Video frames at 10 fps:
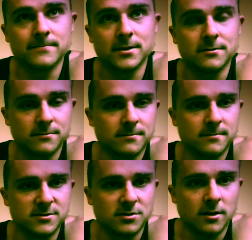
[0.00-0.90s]
they're
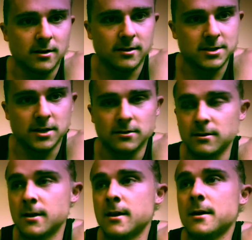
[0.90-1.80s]
strong in
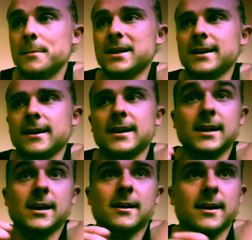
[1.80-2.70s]
general, but
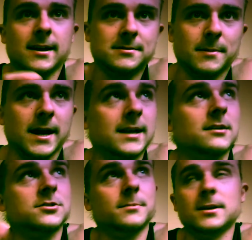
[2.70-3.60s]
he in his mind
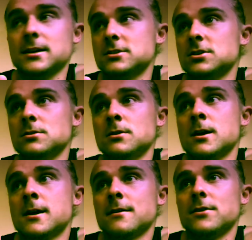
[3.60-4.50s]
attributed it to
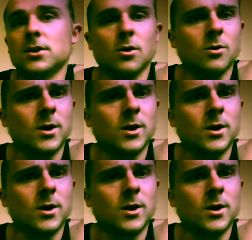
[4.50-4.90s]
the yoke